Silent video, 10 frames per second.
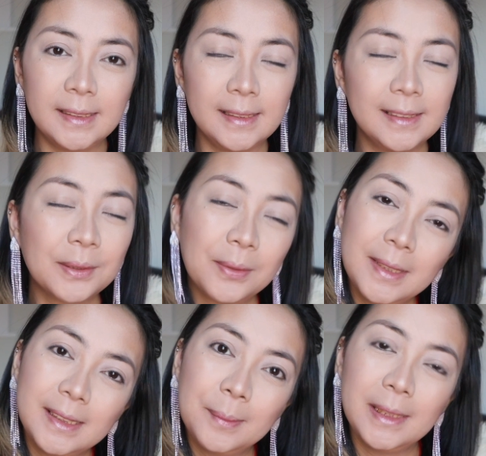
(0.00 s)
it's
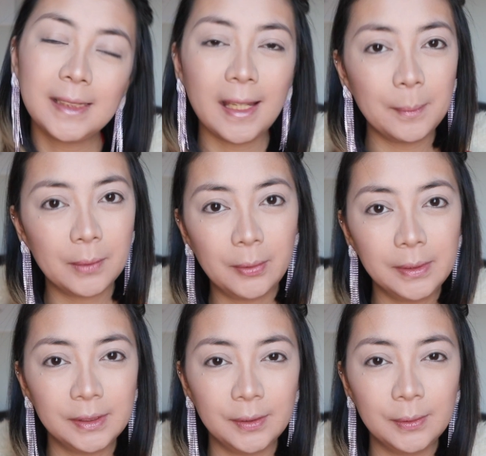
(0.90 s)
Christmas, I'm
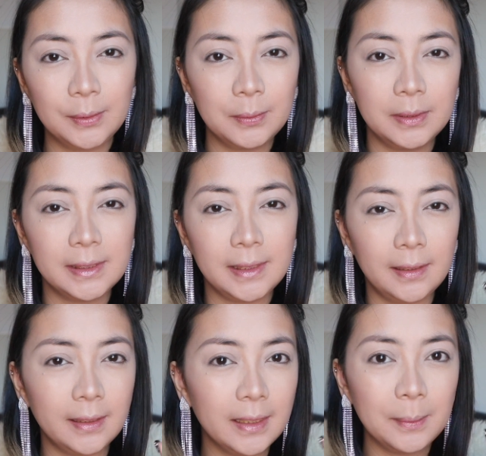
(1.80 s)
going to do this
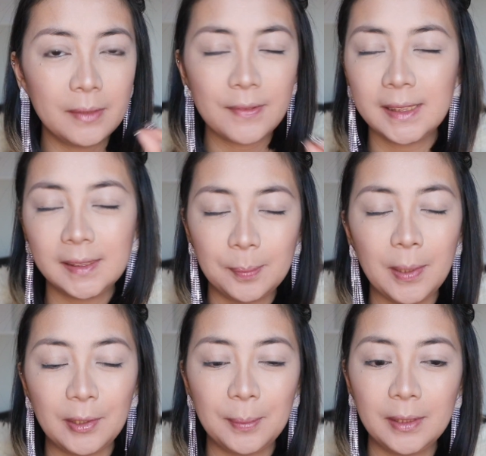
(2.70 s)
little bit of
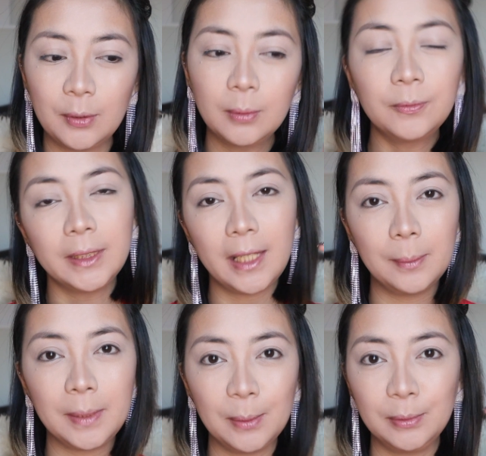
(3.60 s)
experiment. Hopefully I'll
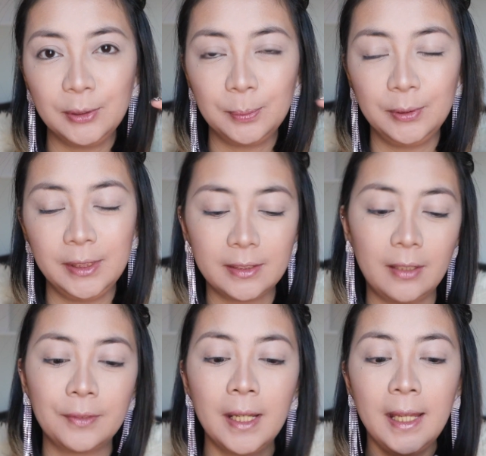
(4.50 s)
be able to pull this
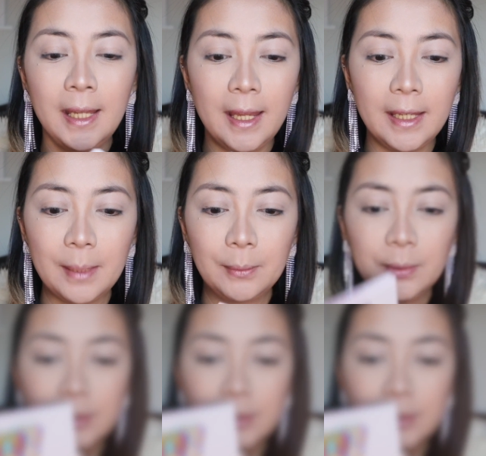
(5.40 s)
off. And I'm going